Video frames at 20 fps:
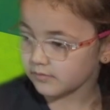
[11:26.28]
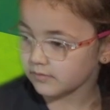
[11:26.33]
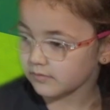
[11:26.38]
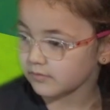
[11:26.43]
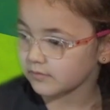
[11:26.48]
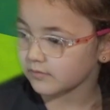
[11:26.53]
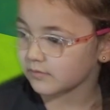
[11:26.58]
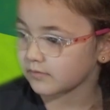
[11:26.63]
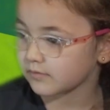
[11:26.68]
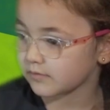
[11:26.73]

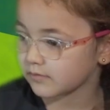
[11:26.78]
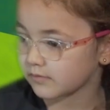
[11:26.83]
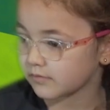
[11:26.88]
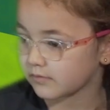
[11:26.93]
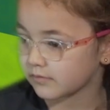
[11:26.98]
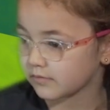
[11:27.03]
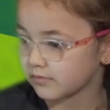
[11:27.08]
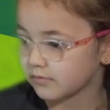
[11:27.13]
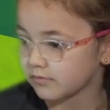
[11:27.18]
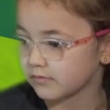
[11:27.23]

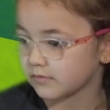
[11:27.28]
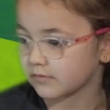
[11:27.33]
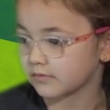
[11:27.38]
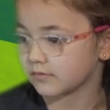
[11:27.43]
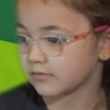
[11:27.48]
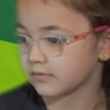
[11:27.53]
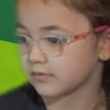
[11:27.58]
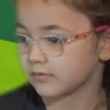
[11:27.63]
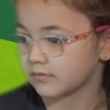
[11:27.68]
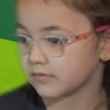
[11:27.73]

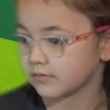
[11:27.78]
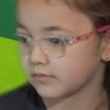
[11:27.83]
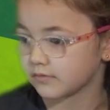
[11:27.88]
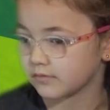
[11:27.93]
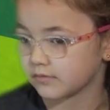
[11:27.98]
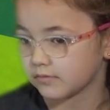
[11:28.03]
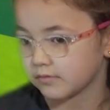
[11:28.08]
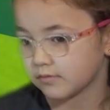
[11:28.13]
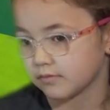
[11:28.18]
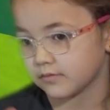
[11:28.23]

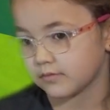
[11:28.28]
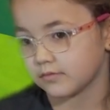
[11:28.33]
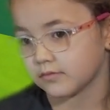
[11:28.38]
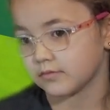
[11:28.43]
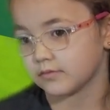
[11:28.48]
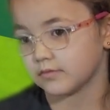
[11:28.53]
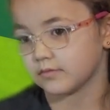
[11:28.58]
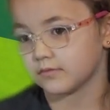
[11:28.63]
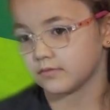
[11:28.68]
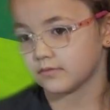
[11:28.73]

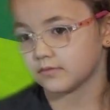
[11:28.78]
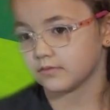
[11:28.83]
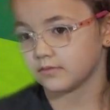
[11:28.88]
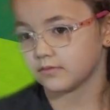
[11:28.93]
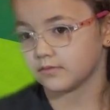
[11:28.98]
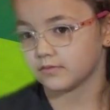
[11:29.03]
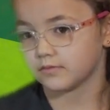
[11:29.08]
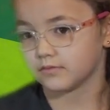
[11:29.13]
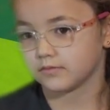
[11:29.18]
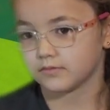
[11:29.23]

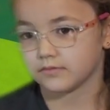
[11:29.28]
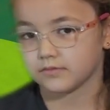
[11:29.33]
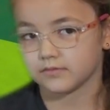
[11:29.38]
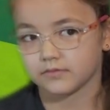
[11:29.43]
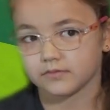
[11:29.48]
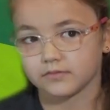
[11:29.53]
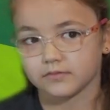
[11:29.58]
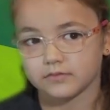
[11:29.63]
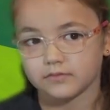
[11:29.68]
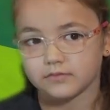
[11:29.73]

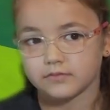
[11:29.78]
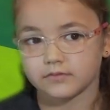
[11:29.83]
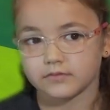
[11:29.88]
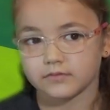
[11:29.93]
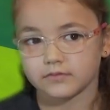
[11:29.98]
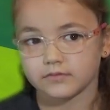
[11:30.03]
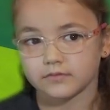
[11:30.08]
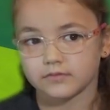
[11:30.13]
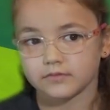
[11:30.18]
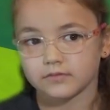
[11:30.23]

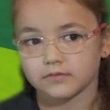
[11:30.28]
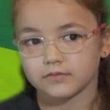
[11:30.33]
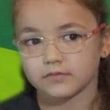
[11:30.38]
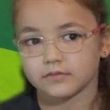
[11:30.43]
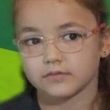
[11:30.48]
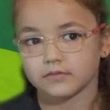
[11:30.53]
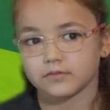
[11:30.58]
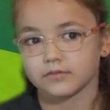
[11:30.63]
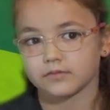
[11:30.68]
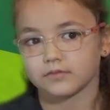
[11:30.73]

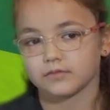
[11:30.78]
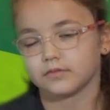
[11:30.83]
The person shown says nothing.